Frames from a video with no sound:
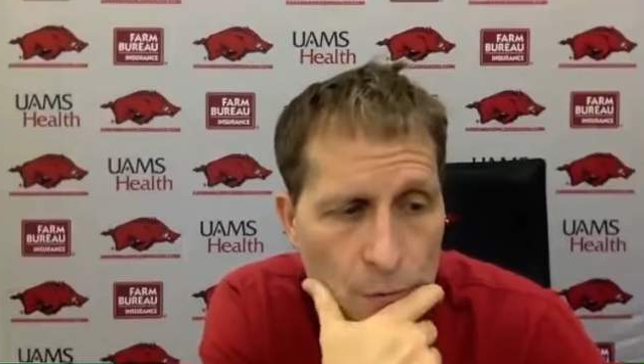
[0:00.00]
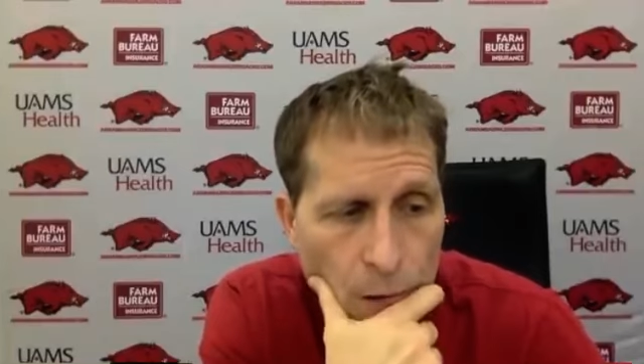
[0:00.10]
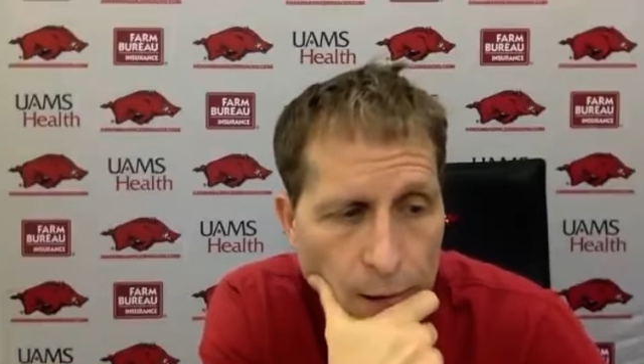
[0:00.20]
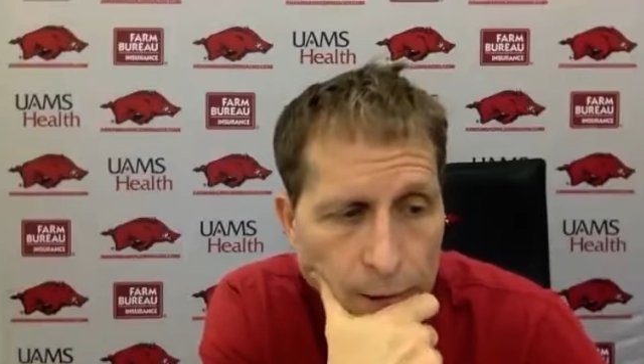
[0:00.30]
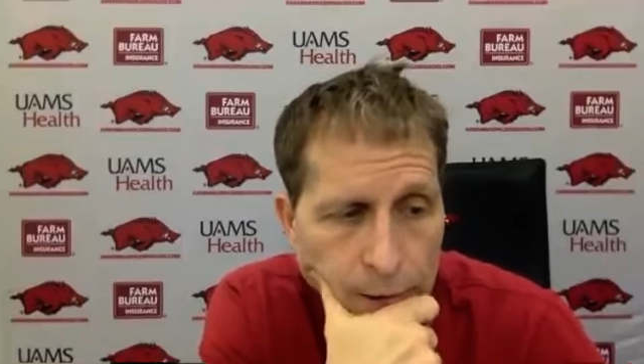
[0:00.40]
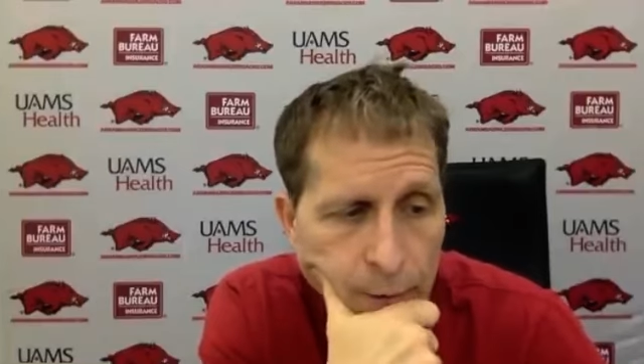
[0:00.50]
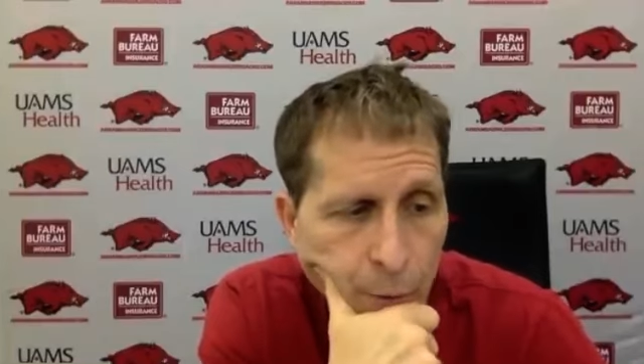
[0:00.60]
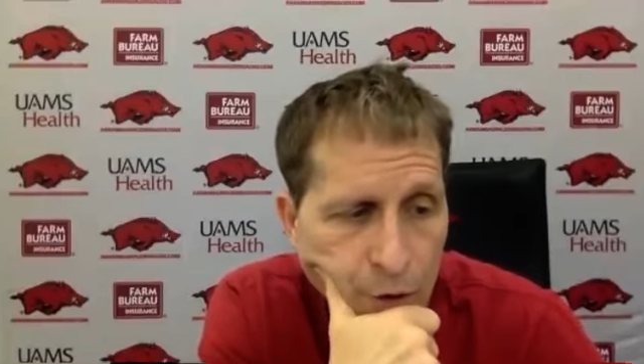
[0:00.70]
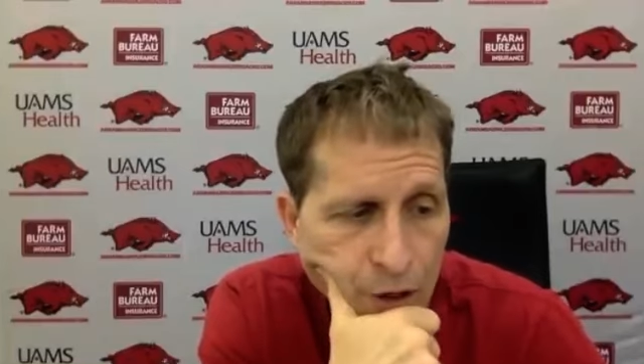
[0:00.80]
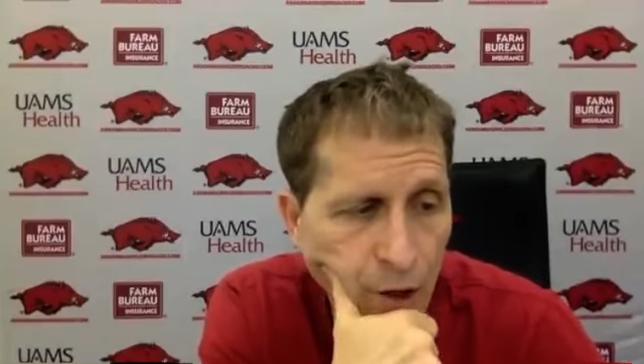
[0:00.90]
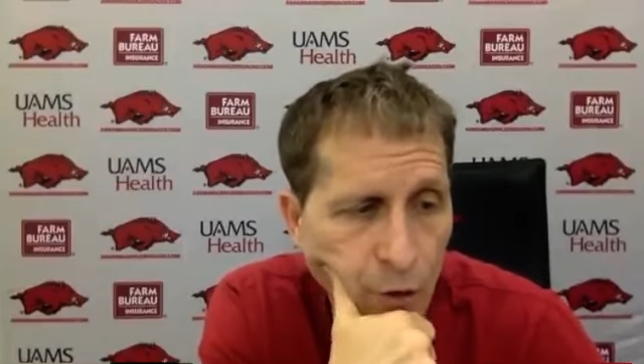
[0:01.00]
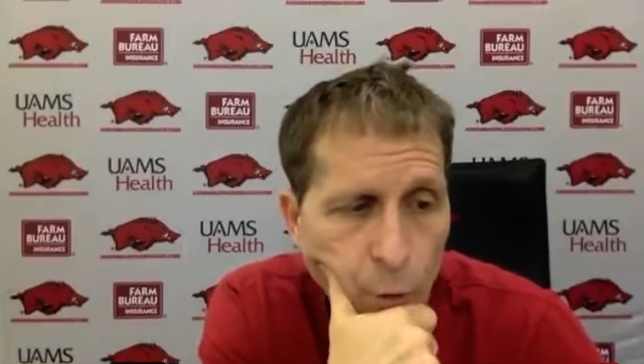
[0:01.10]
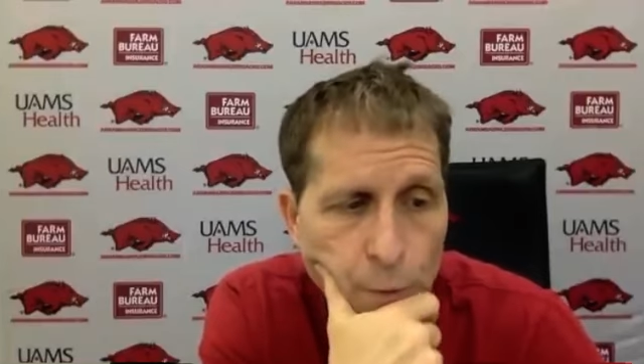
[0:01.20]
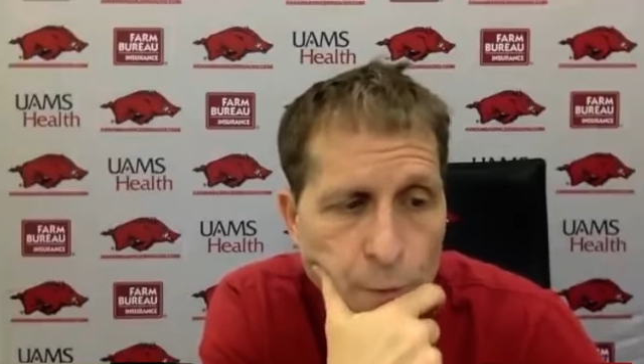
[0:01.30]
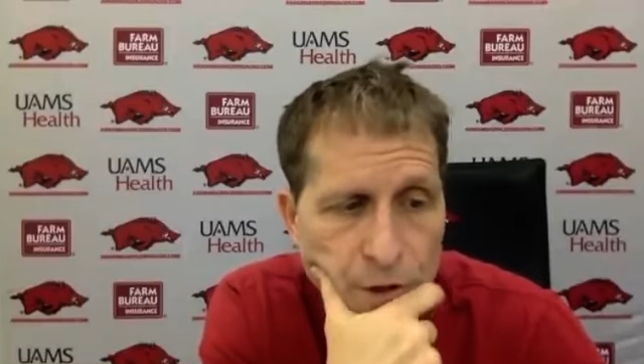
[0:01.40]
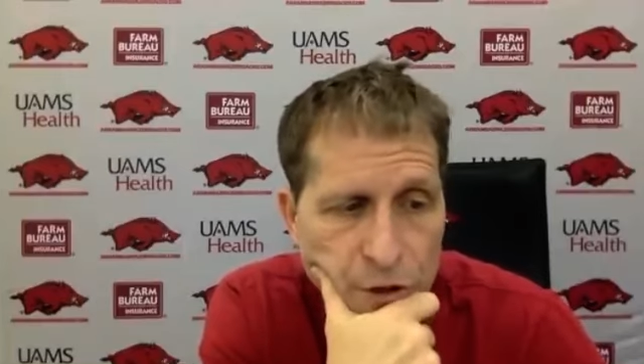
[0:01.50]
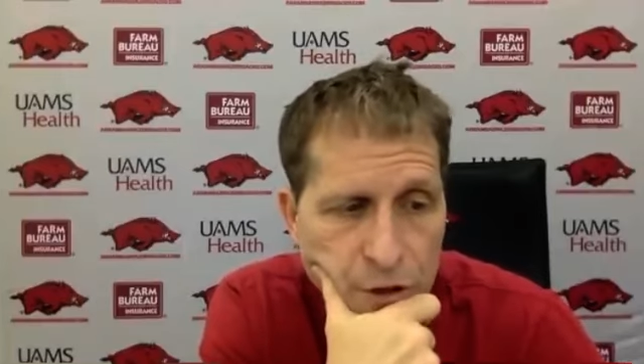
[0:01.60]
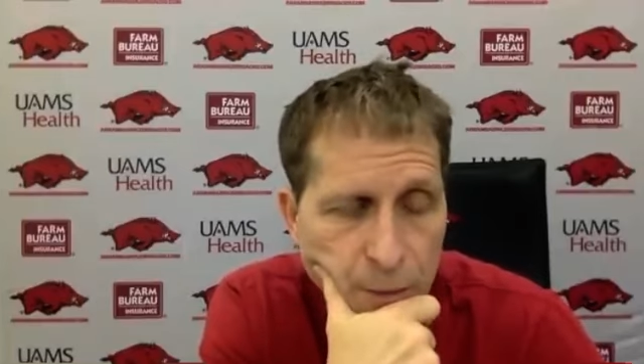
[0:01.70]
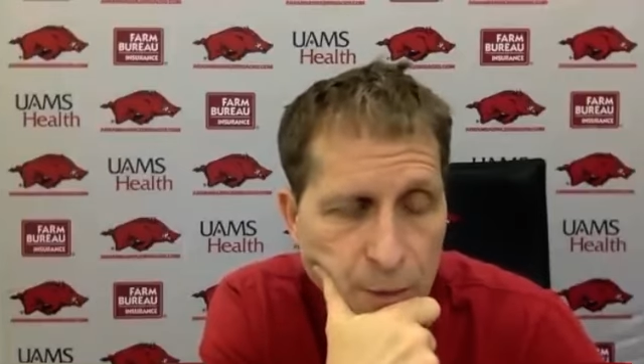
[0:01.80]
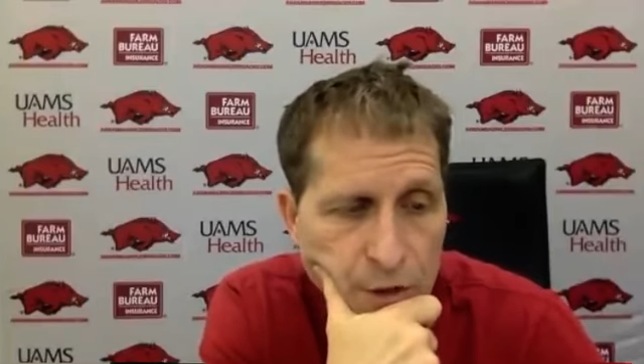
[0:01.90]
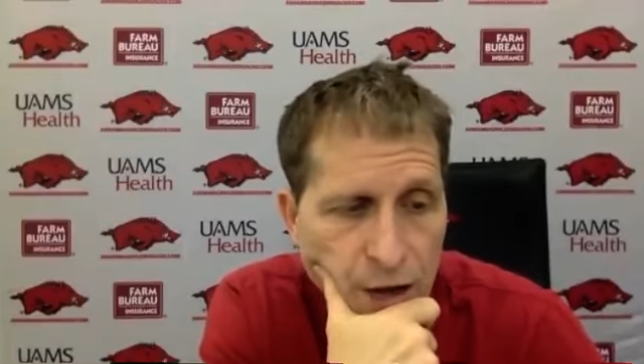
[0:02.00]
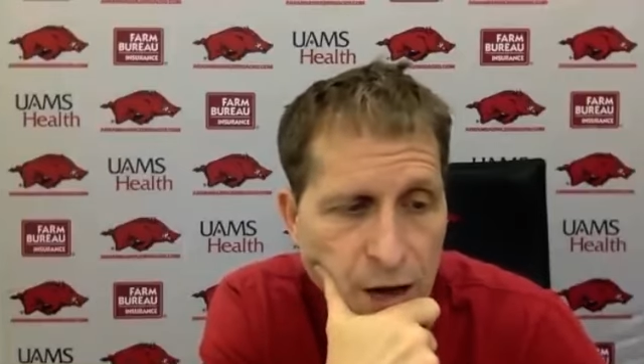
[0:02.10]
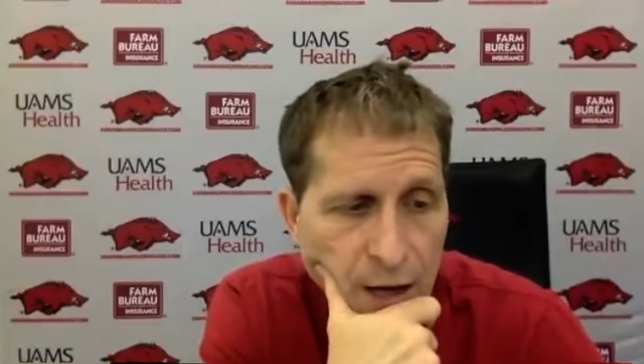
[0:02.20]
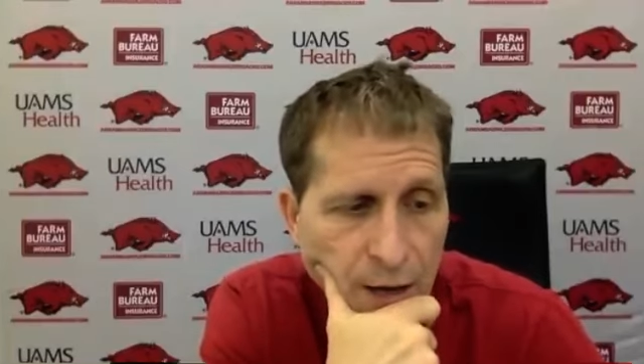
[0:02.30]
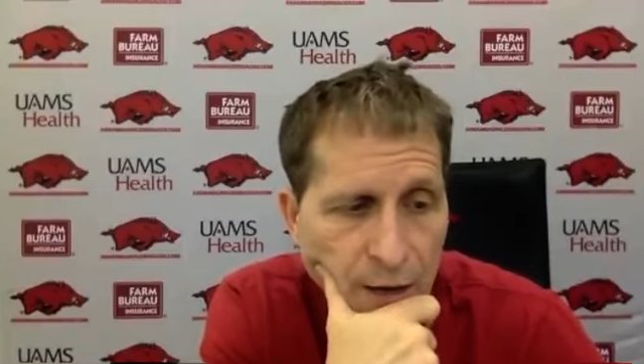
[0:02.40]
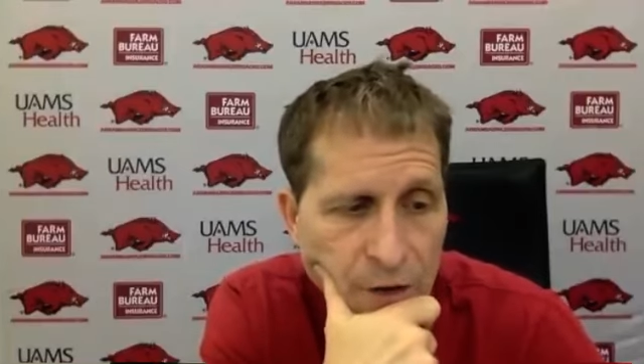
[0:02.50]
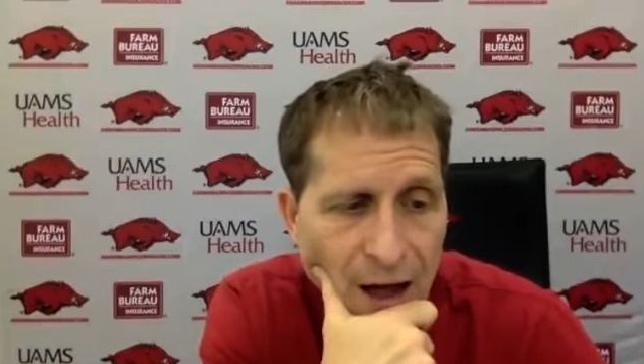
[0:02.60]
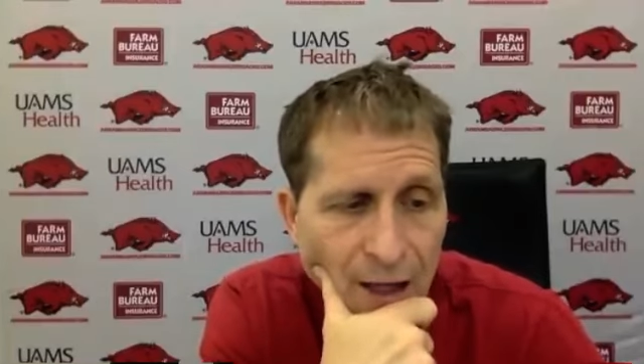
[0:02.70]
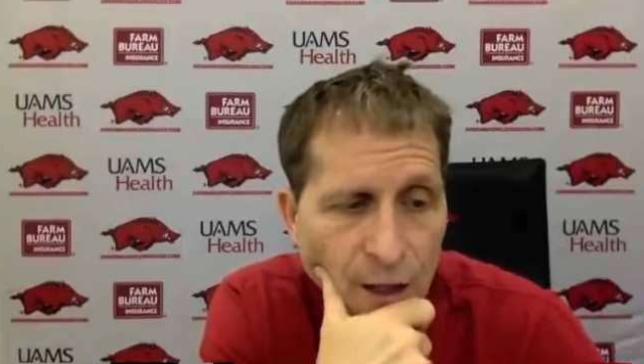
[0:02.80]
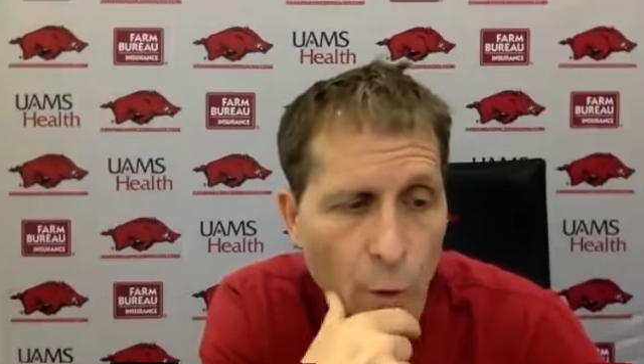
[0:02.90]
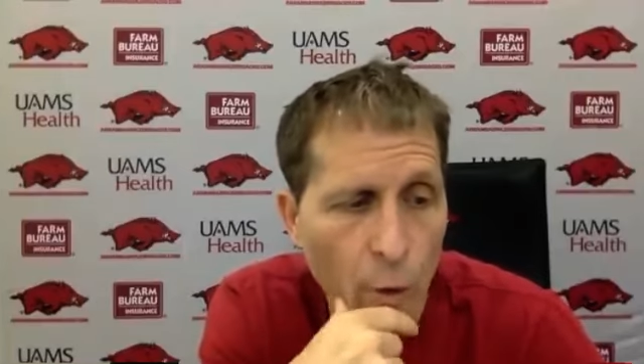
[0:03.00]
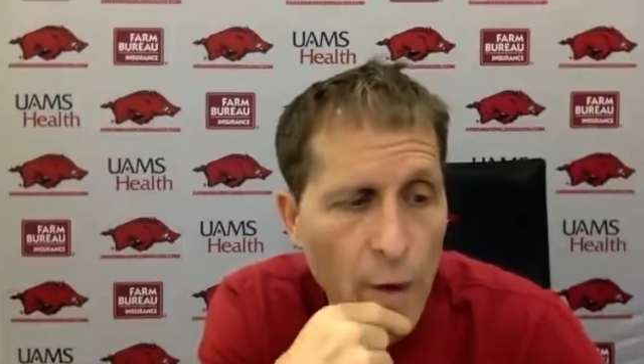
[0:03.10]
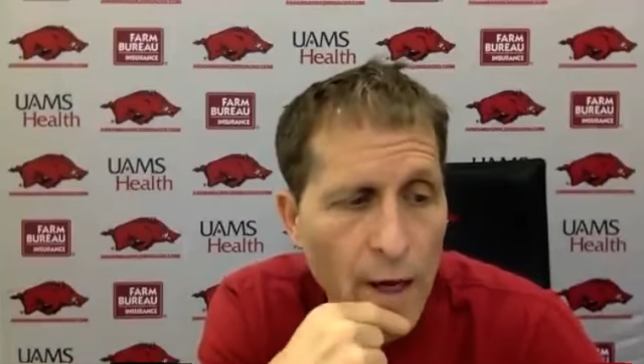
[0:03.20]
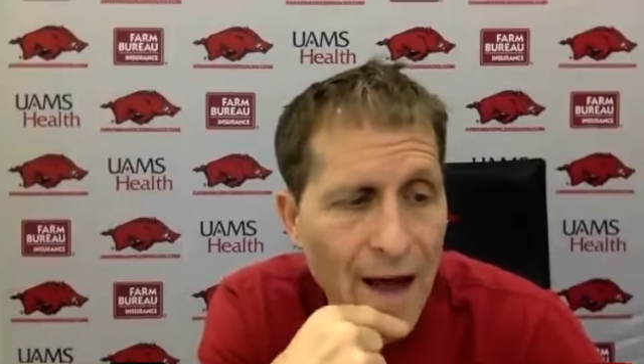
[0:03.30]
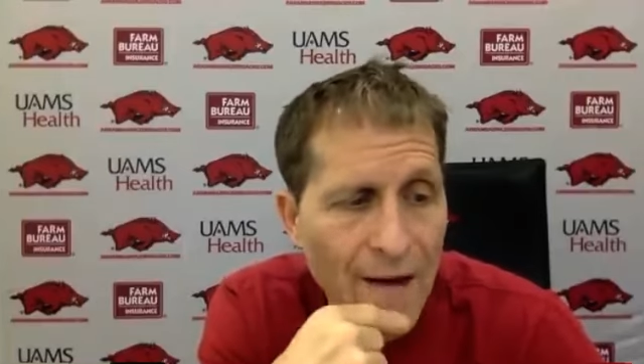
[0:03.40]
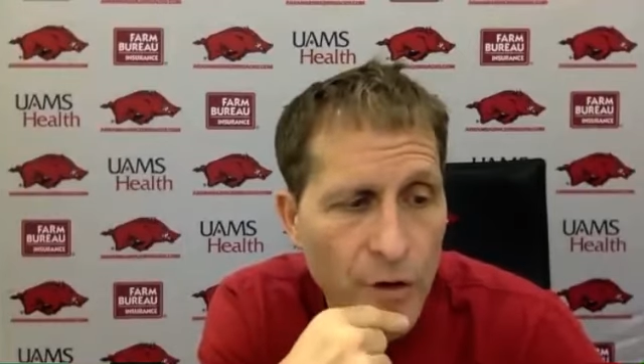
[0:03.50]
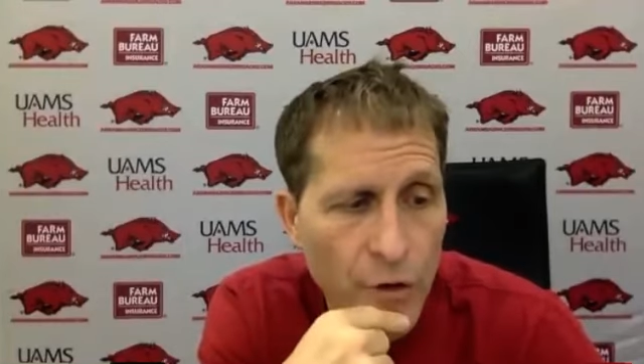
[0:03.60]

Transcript: uh, in particular with Mississippi State on exactly what we have to